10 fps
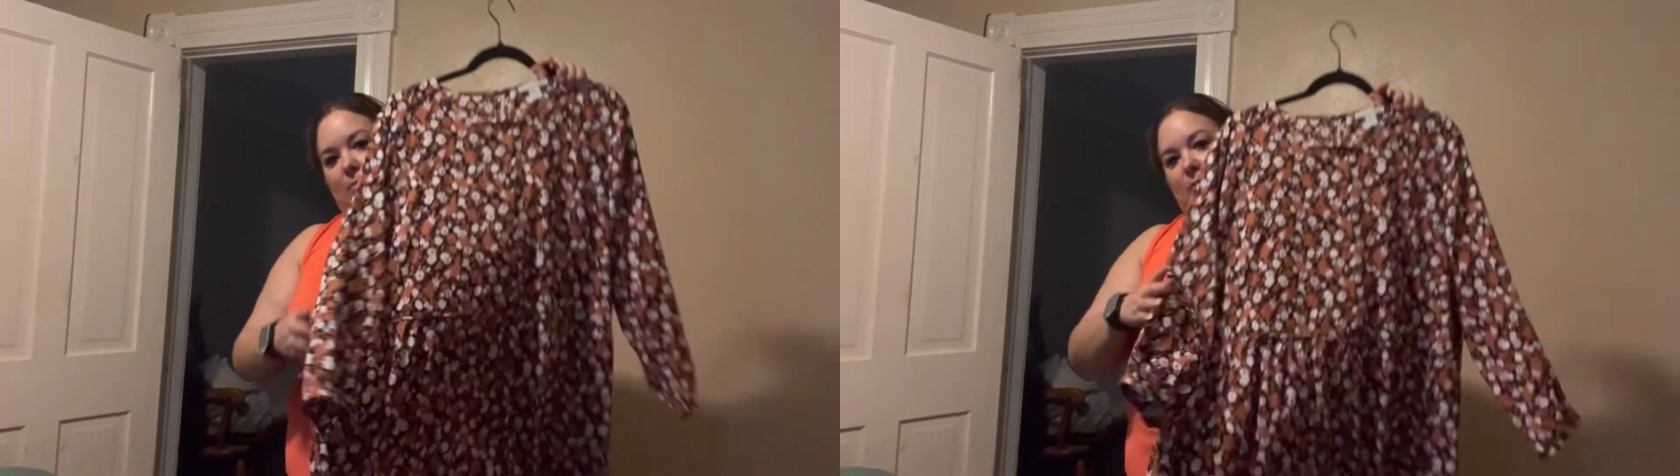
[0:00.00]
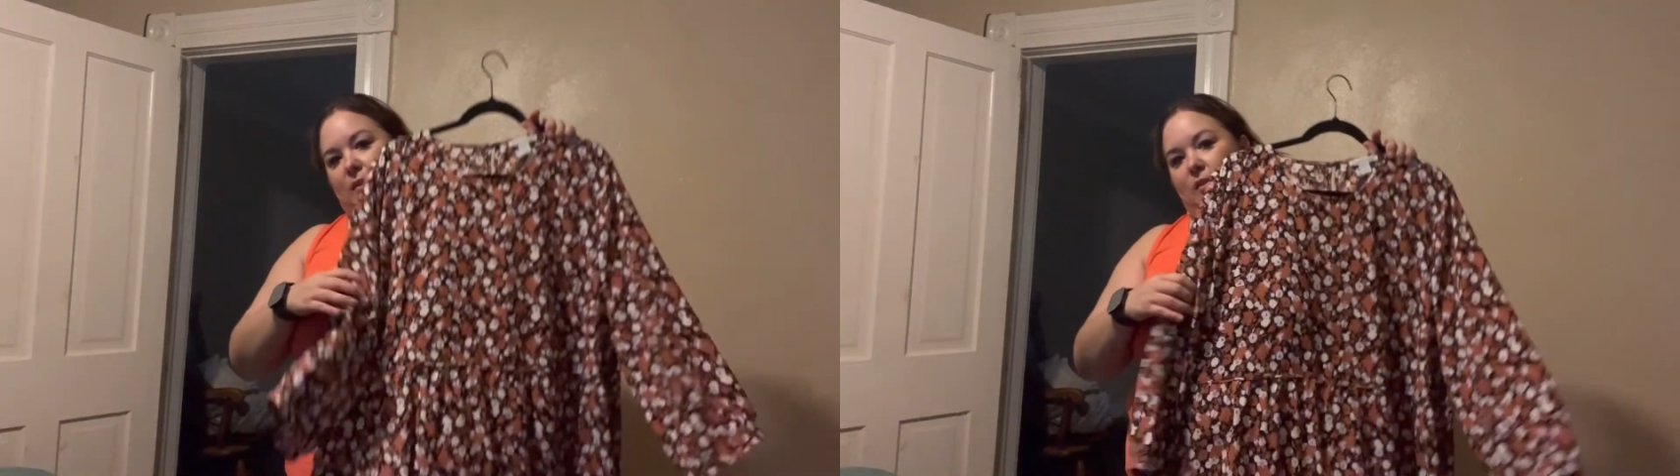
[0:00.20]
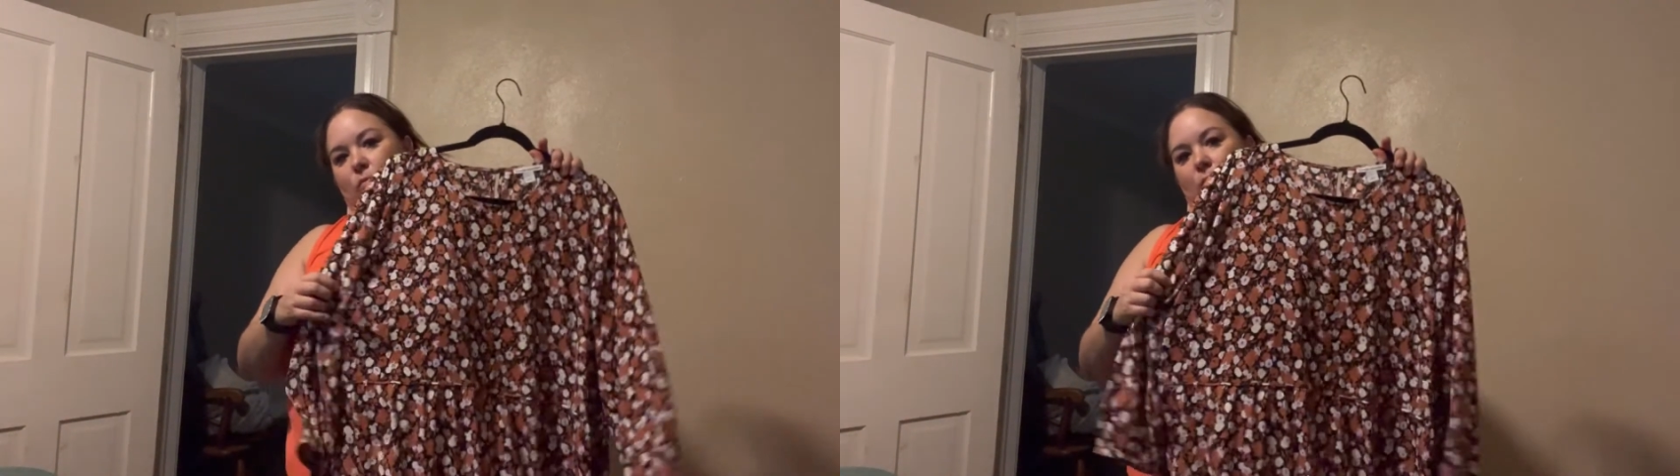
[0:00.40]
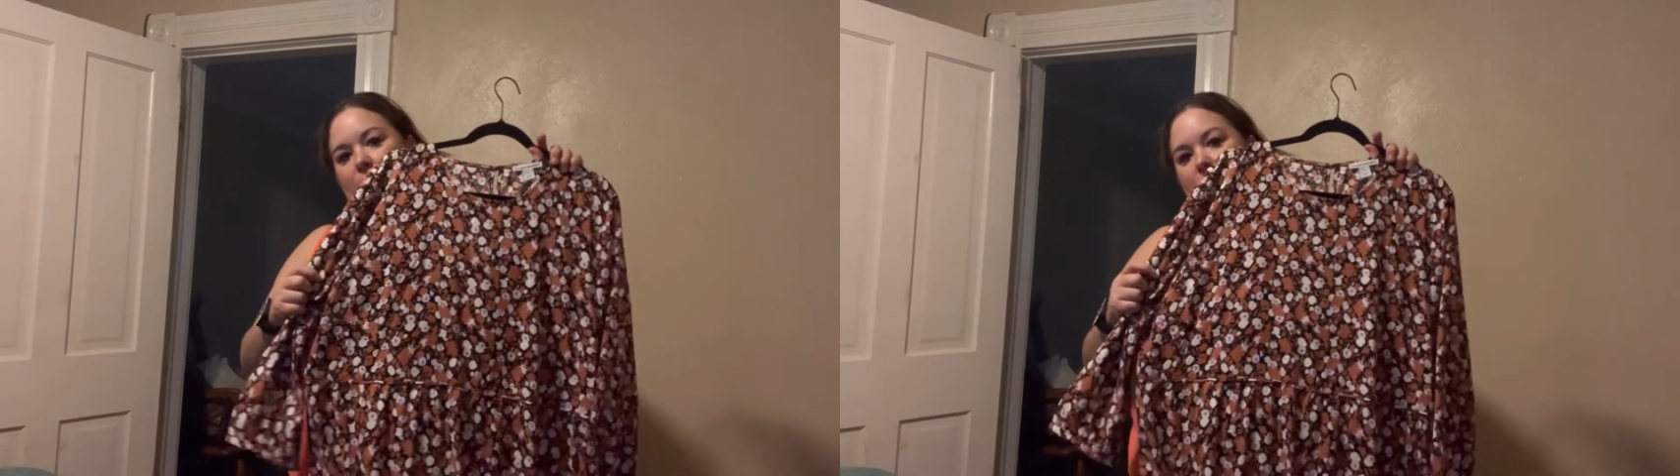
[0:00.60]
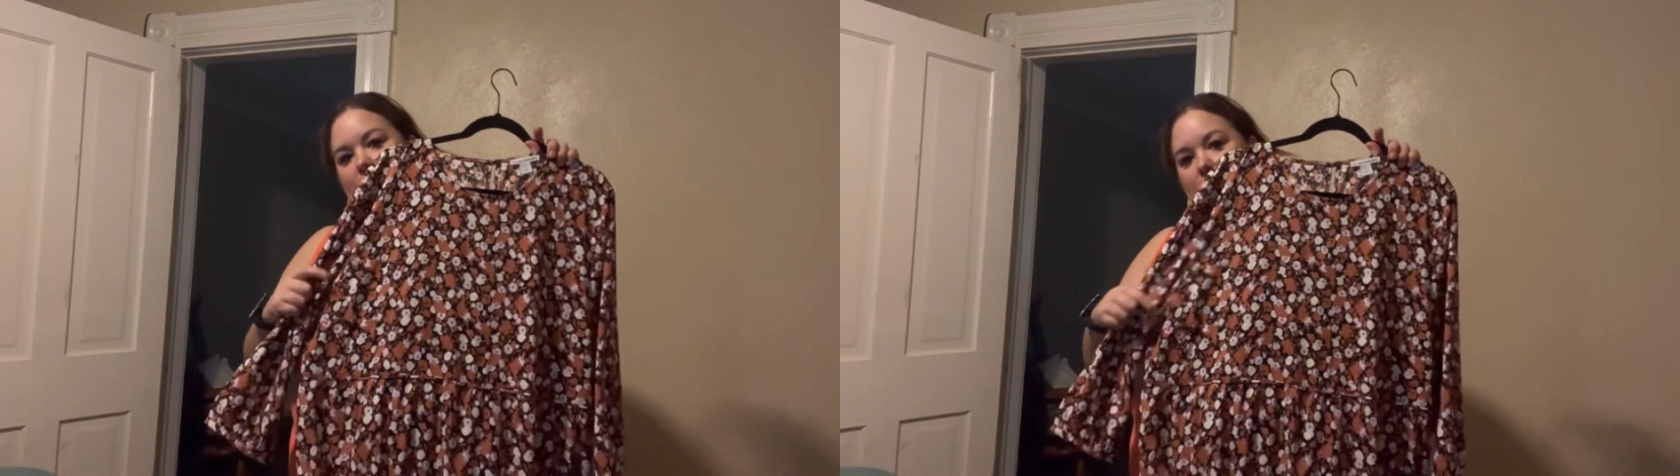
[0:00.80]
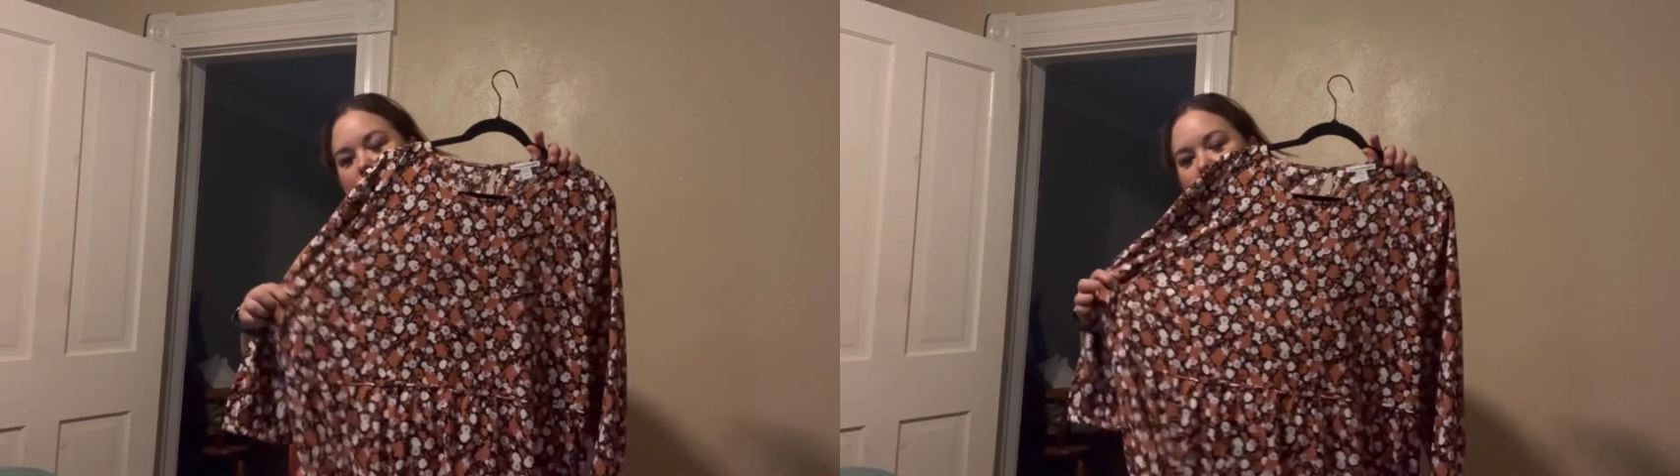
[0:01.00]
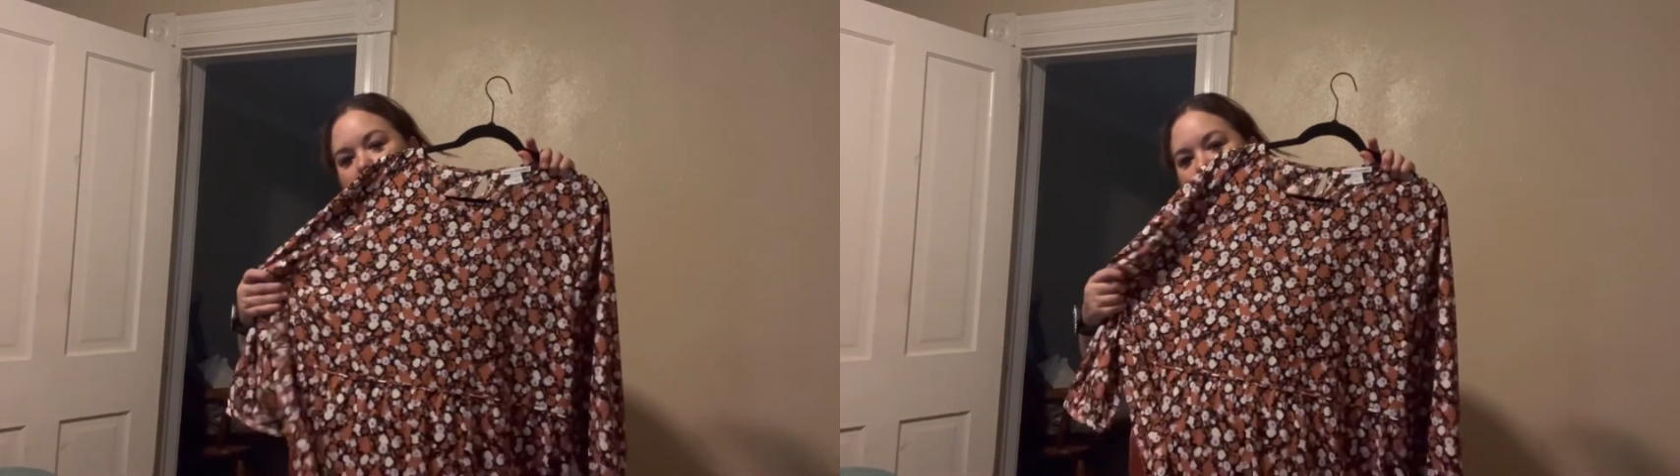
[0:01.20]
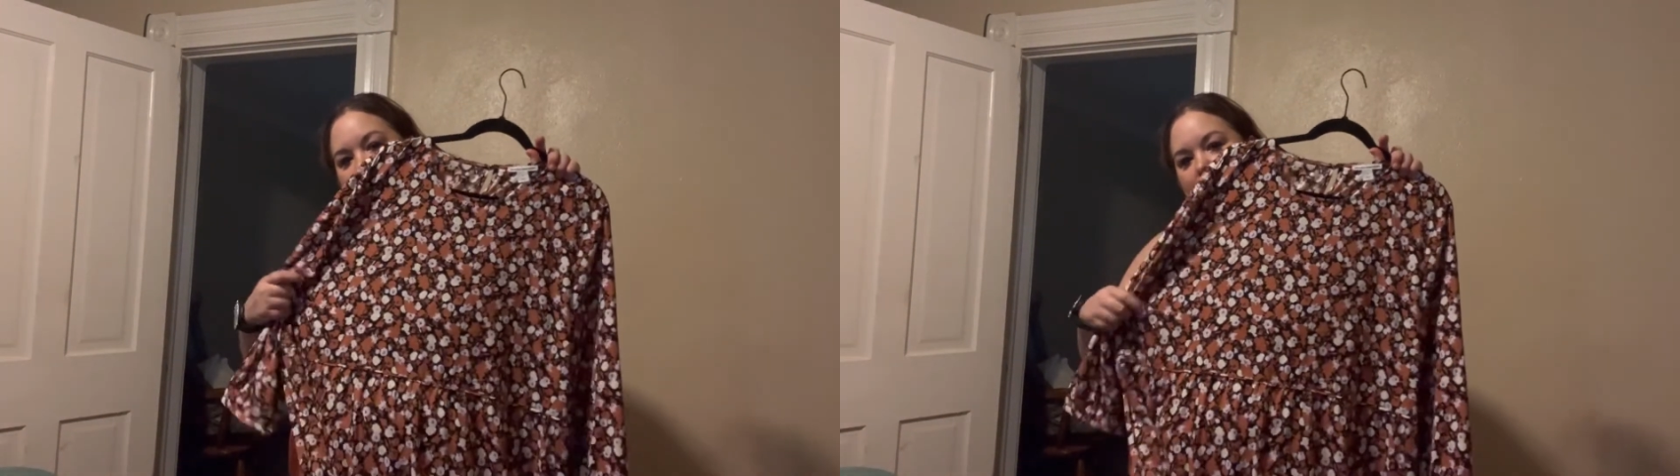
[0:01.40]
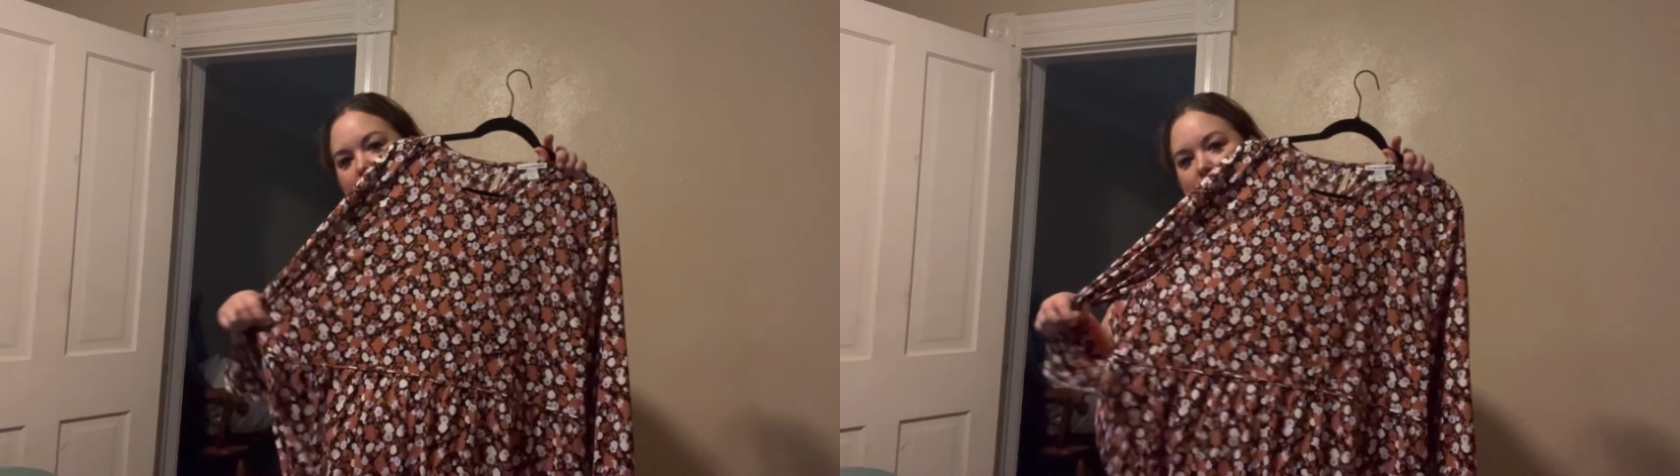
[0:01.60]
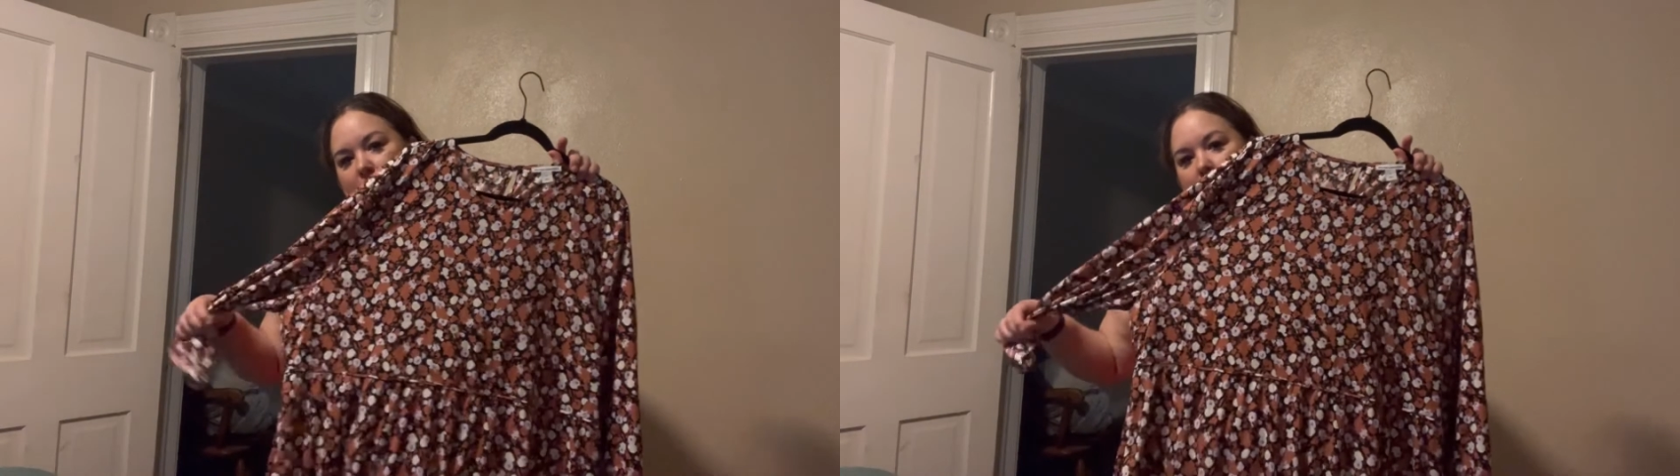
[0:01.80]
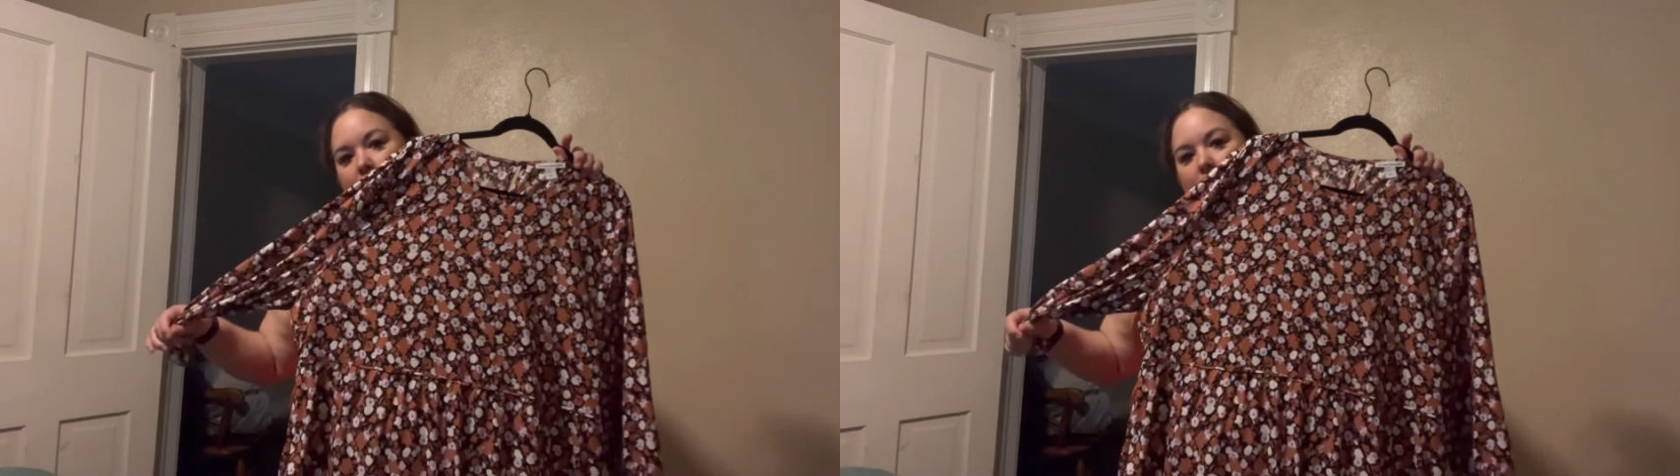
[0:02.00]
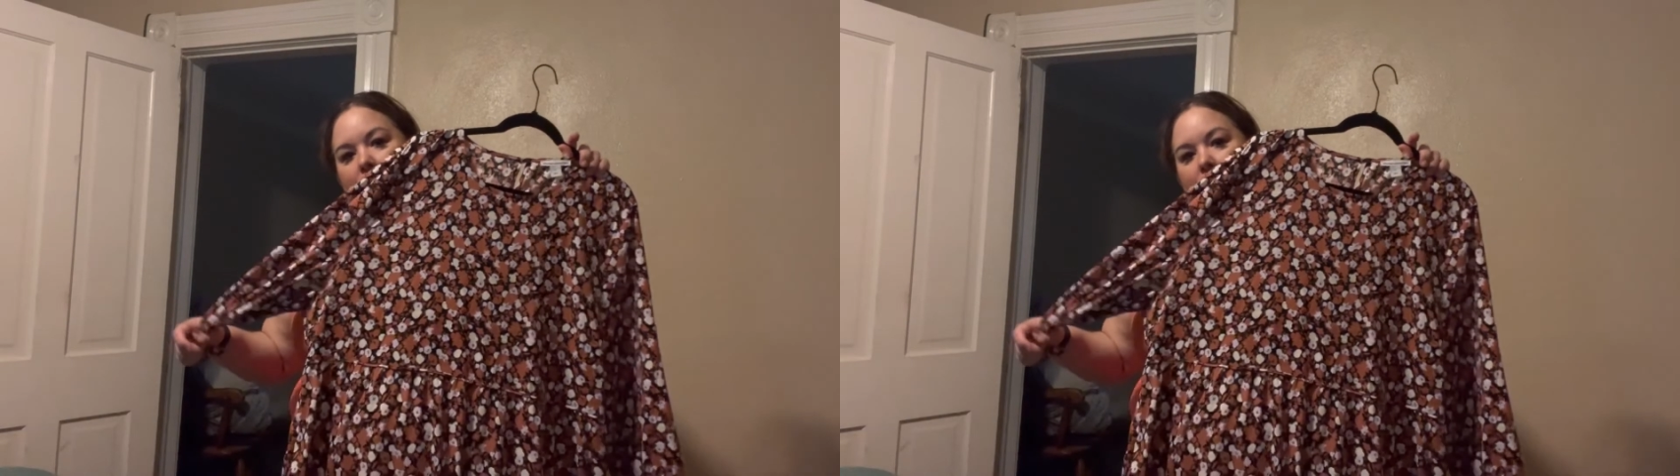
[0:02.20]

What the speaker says: but this one is also from Amazon.